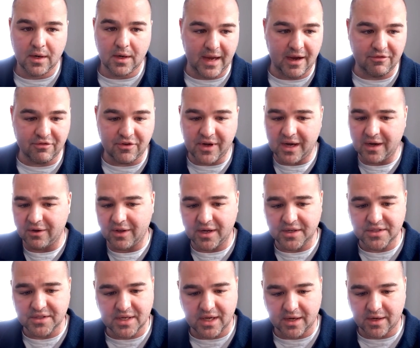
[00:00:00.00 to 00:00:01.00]
every
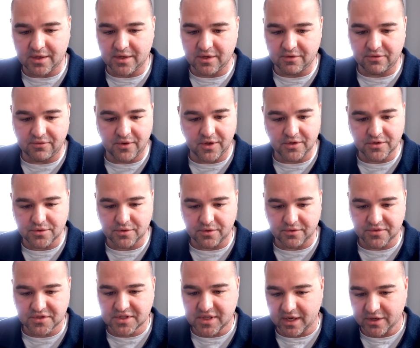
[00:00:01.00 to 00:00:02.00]
airline's got a different sort
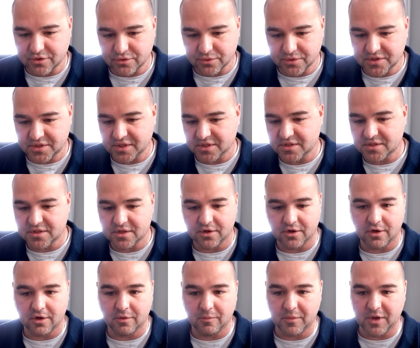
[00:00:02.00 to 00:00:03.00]
of schedule
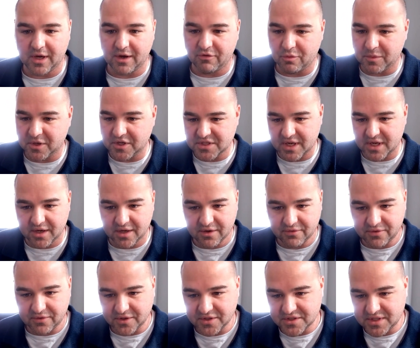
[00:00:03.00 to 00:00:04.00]
system and everybody's got a
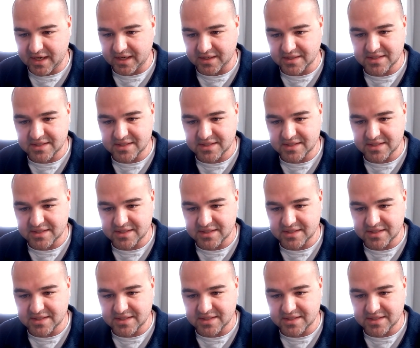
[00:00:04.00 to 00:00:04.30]
different tech